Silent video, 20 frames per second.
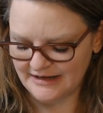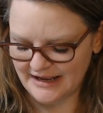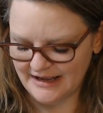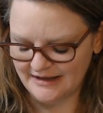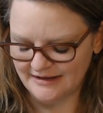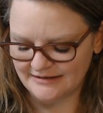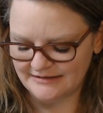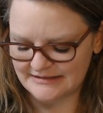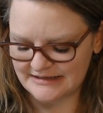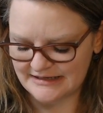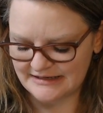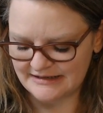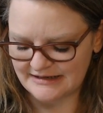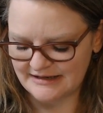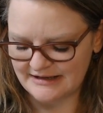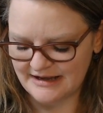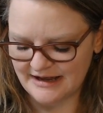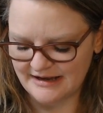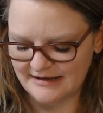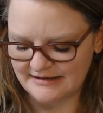and it
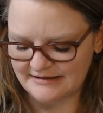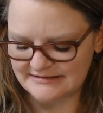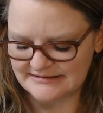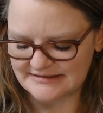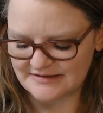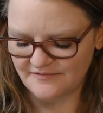has